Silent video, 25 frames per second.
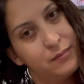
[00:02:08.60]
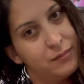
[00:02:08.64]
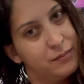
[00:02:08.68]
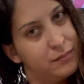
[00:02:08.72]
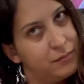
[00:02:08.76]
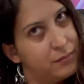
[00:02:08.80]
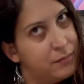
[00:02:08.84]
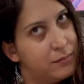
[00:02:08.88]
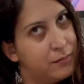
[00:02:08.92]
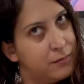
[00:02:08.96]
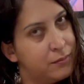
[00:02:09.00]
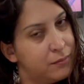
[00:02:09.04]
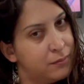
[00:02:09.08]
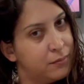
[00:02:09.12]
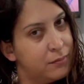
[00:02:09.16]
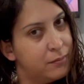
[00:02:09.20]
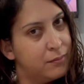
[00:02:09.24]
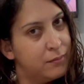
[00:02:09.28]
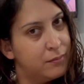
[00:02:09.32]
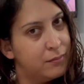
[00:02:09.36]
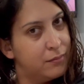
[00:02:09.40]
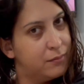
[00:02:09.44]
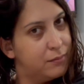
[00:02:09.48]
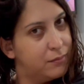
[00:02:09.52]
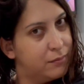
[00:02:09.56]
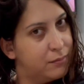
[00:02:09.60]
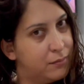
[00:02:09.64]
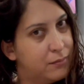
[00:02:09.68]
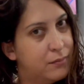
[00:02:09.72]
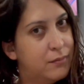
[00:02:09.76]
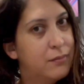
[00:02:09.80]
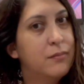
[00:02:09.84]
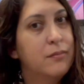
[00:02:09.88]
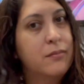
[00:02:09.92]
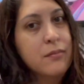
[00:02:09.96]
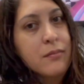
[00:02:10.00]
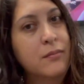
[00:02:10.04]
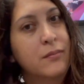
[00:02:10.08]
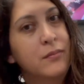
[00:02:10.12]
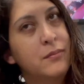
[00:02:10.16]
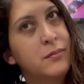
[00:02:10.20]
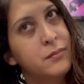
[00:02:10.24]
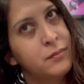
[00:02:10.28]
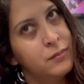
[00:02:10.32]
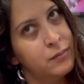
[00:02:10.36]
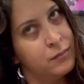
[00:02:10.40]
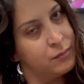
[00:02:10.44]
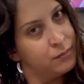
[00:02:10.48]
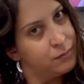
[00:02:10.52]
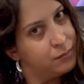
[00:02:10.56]

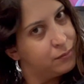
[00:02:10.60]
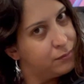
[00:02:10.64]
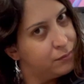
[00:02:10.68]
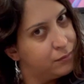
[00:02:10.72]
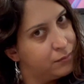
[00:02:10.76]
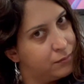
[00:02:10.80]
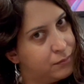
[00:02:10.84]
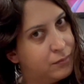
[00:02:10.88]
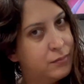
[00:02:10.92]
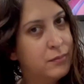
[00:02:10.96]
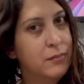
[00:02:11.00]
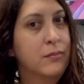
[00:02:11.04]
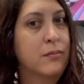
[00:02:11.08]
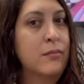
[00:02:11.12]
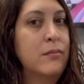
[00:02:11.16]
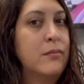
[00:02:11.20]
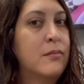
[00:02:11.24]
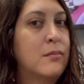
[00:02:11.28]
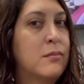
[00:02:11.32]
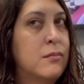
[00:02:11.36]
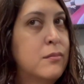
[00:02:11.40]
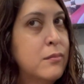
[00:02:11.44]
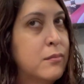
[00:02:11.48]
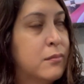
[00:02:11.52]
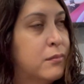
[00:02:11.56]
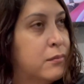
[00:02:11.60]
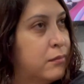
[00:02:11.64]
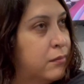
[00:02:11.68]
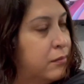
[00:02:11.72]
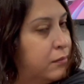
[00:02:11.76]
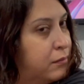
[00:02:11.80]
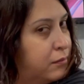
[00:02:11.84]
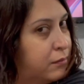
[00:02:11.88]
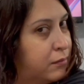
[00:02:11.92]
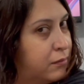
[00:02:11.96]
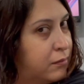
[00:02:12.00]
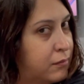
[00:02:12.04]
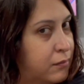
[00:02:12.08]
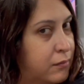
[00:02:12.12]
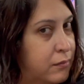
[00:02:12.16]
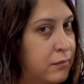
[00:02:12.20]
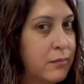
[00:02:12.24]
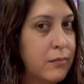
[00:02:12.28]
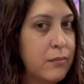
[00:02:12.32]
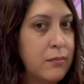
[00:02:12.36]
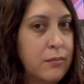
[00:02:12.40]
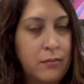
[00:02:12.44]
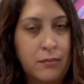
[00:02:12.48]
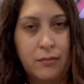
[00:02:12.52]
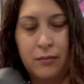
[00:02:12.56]

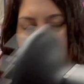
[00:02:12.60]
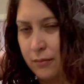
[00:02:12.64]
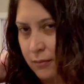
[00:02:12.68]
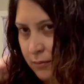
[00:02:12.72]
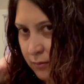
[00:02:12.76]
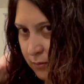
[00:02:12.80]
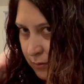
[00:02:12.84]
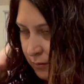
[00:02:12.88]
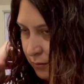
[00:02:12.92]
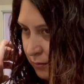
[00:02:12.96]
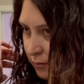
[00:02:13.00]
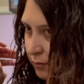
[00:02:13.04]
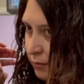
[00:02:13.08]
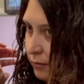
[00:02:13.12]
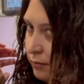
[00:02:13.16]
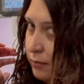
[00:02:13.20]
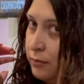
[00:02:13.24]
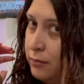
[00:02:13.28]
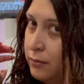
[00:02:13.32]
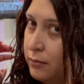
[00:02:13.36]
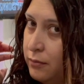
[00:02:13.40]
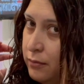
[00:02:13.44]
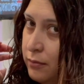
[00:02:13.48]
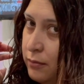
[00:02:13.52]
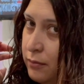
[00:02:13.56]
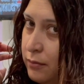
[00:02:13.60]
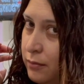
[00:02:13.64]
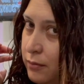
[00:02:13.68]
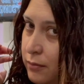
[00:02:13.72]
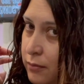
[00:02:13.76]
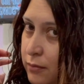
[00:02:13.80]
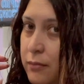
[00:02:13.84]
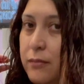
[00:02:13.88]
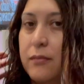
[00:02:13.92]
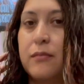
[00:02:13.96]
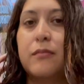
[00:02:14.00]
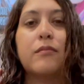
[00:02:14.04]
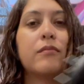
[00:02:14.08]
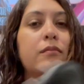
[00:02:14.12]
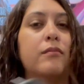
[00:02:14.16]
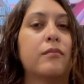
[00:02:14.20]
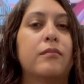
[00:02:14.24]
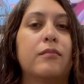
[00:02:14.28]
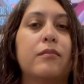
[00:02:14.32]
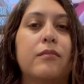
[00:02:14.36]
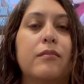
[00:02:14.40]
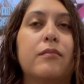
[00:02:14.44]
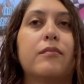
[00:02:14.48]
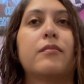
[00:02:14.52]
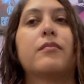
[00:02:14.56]

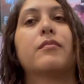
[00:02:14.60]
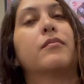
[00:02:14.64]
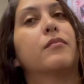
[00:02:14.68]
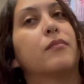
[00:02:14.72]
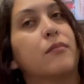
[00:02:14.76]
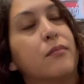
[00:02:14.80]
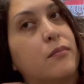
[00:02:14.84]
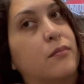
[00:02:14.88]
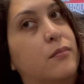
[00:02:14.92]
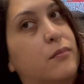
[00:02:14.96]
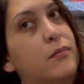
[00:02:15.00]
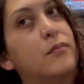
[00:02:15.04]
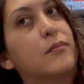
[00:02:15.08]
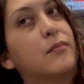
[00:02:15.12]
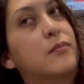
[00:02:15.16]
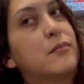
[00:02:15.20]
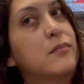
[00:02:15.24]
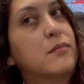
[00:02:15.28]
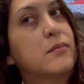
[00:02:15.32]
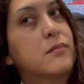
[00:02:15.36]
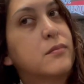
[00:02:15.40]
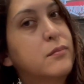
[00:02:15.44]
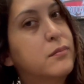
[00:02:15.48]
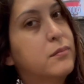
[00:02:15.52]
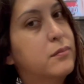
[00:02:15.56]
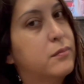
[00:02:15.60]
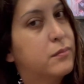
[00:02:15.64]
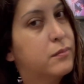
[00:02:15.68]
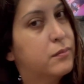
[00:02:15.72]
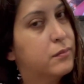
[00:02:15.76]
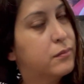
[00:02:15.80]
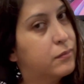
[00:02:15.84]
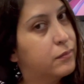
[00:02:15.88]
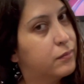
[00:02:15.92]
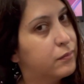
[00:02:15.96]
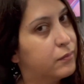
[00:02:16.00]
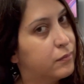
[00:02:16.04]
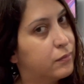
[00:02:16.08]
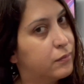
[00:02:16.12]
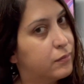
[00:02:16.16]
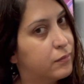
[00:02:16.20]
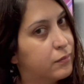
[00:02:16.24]
(silence)